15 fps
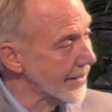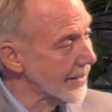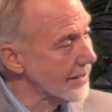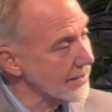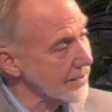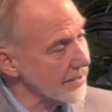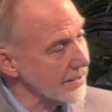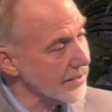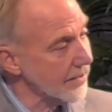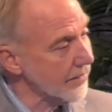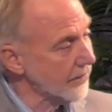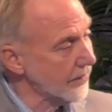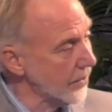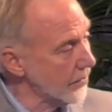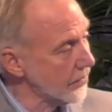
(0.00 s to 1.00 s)
This is the
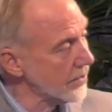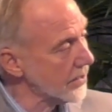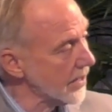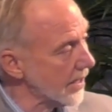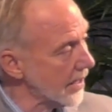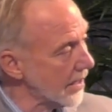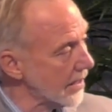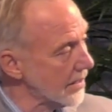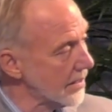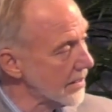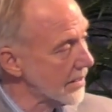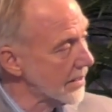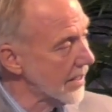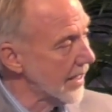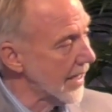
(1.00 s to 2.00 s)
flow state.
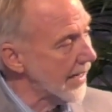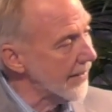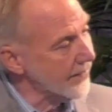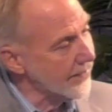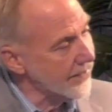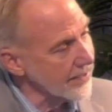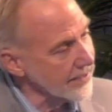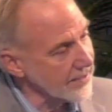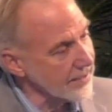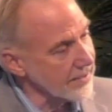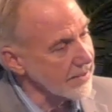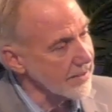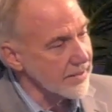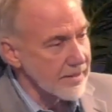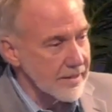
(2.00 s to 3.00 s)
And this
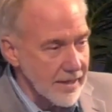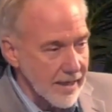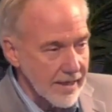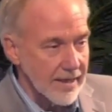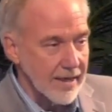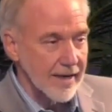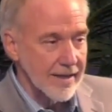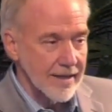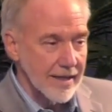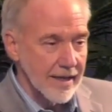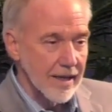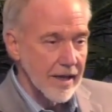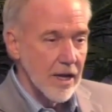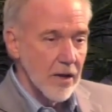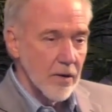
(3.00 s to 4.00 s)
is the state I
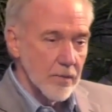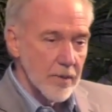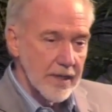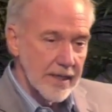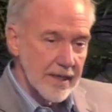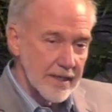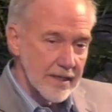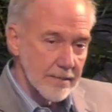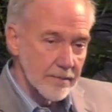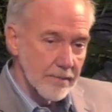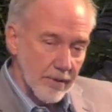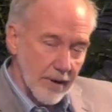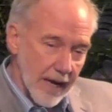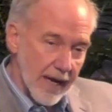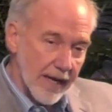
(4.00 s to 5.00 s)
think we need to
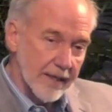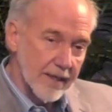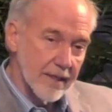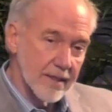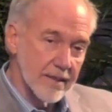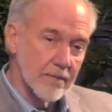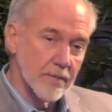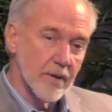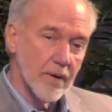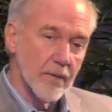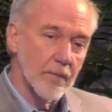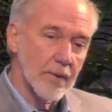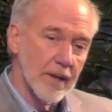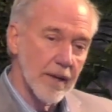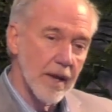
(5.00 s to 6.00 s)
practice, where
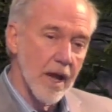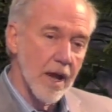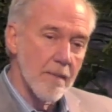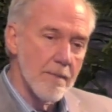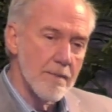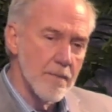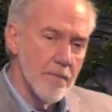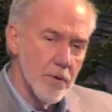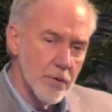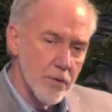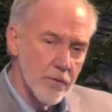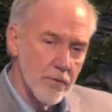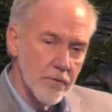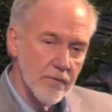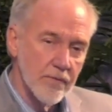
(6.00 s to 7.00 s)
we
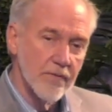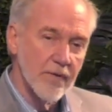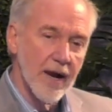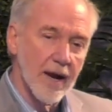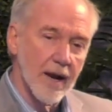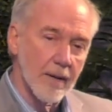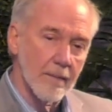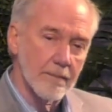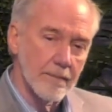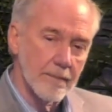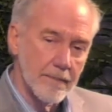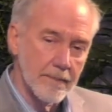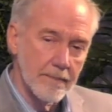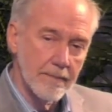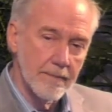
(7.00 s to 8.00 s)
move our
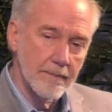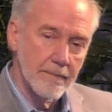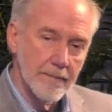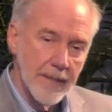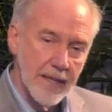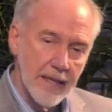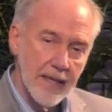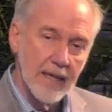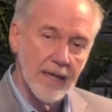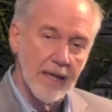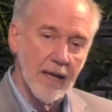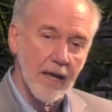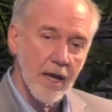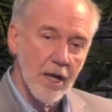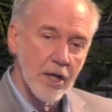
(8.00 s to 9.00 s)

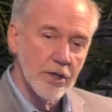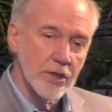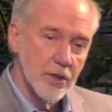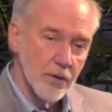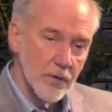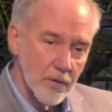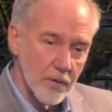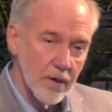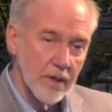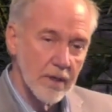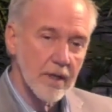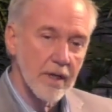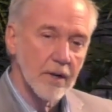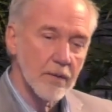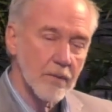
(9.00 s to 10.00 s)
being
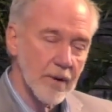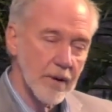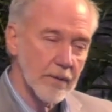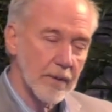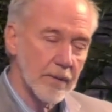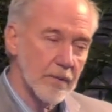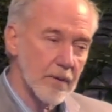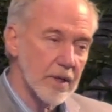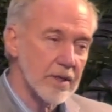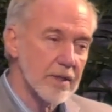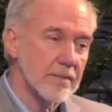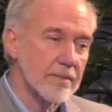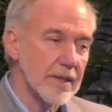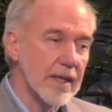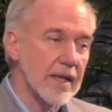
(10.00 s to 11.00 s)
toward where we want
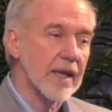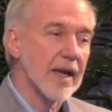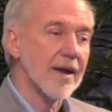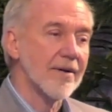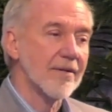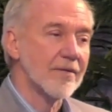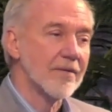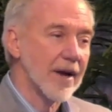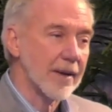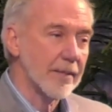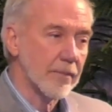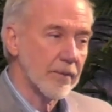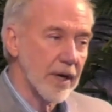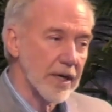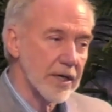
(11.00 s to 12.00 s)
to be
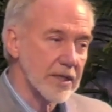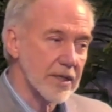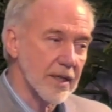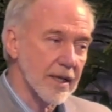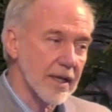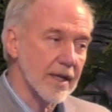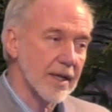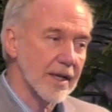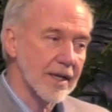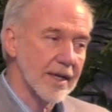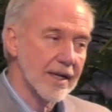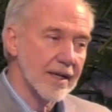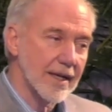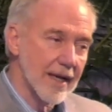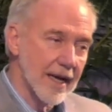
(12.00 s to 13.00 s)
vibrationally,
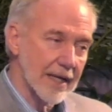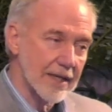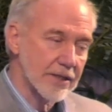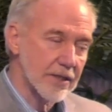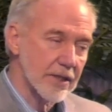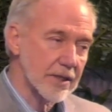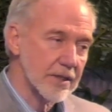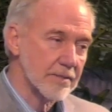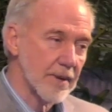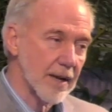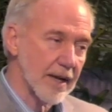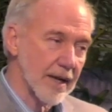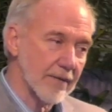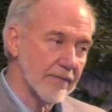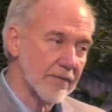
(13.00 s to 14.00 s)
not just by
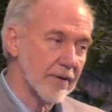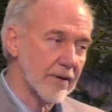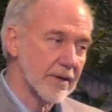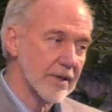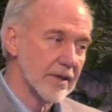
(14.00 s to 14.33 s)
effort.